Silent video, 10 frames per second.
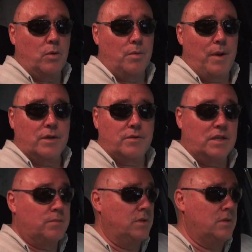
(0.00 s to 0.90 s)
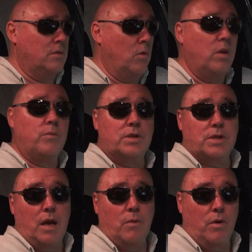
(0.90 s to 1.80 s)
automatic transmission, all of
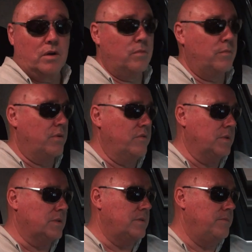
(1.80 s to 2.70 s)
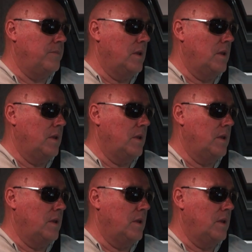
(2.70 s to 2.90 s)
which are welcome improvements.